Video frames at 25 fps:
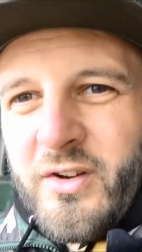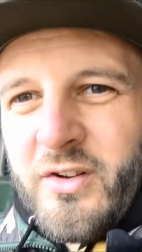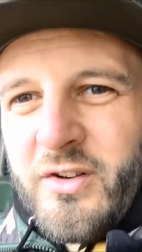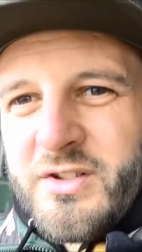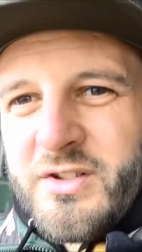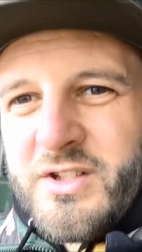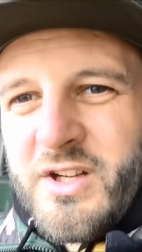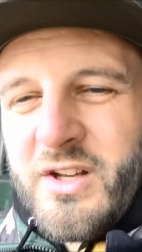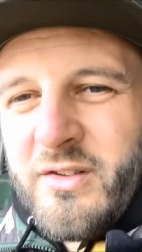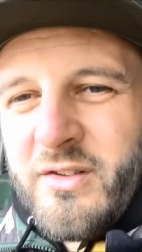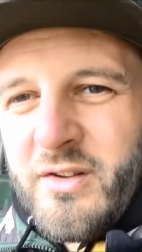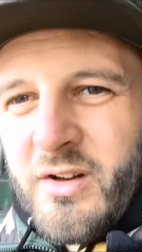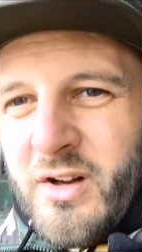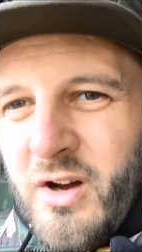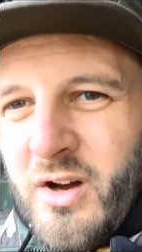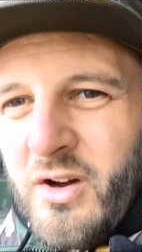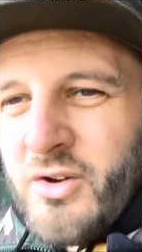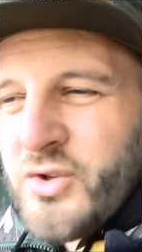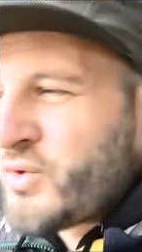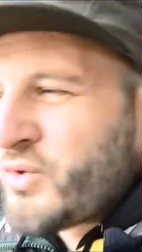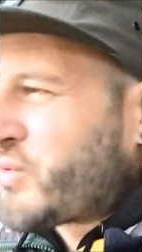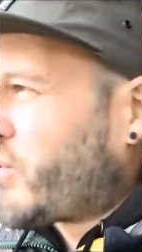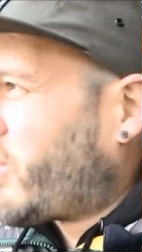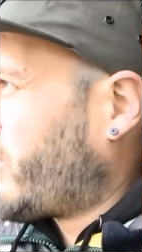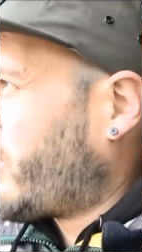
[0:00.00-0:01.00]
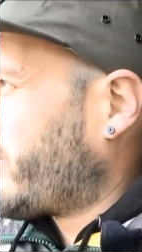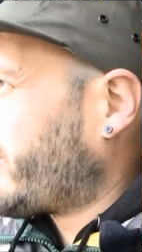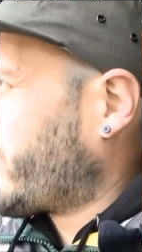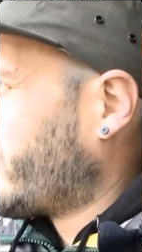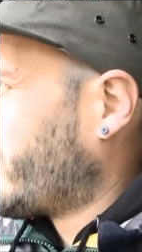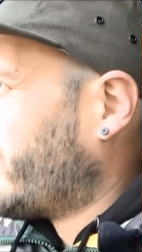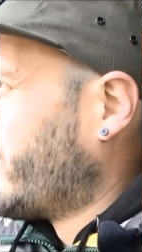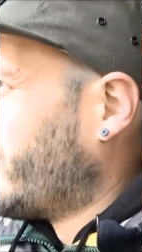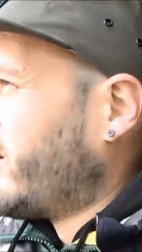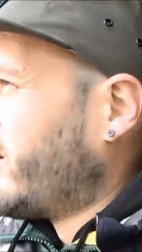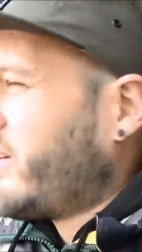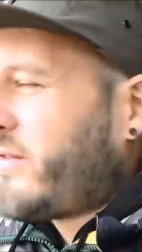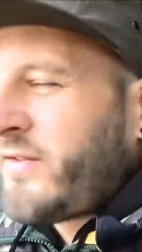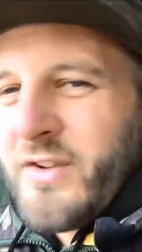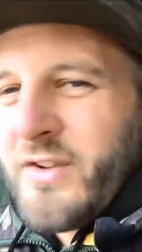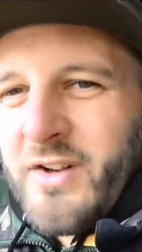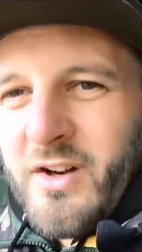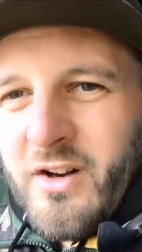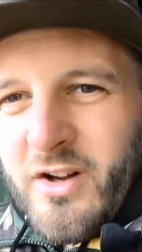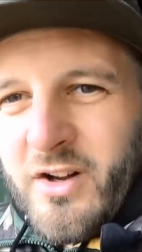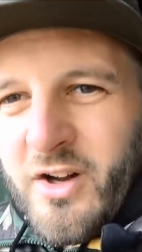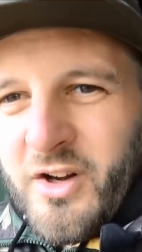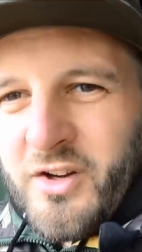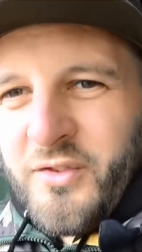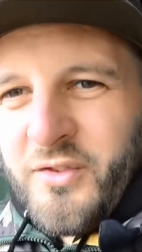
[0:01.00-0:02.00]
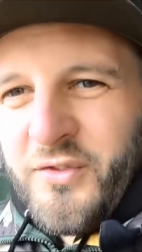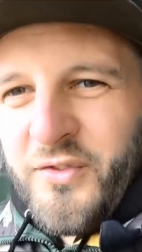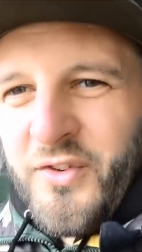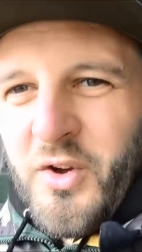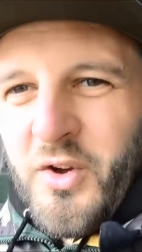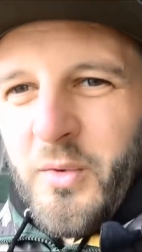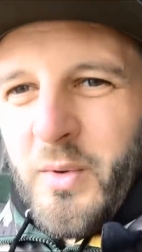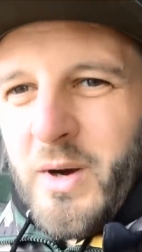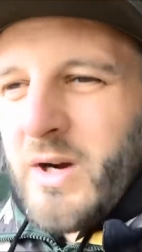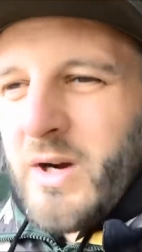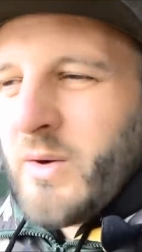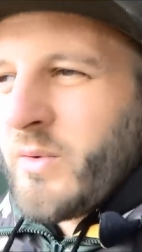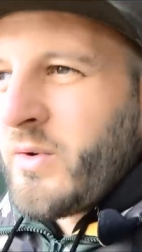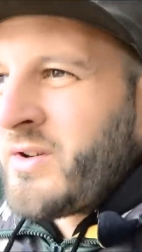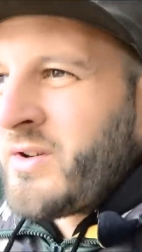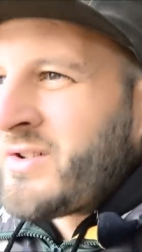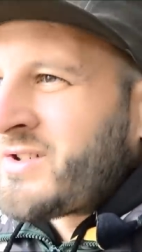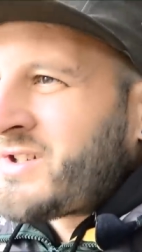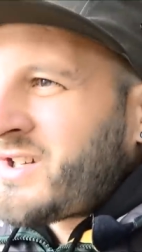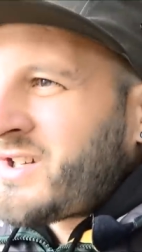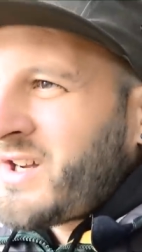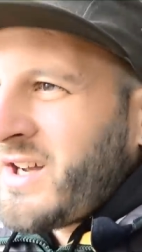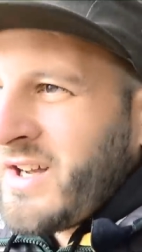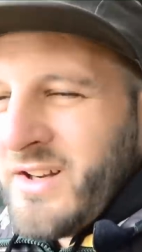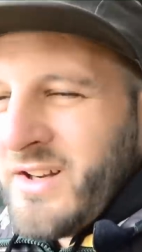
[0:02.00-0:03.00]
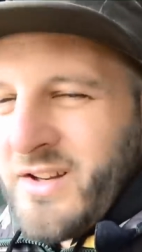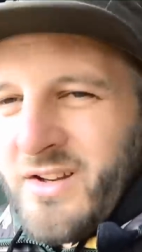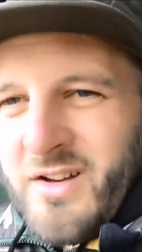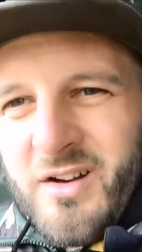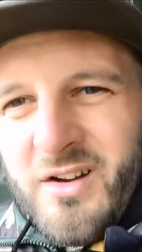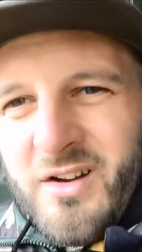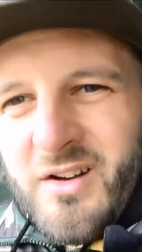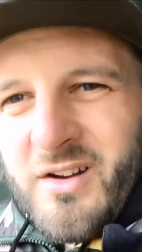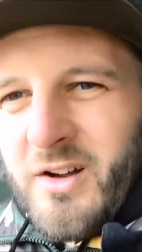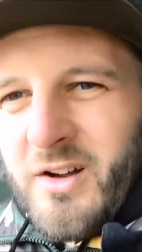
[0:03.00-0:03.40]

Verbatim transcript: like I say, the last rod for the last few hours, and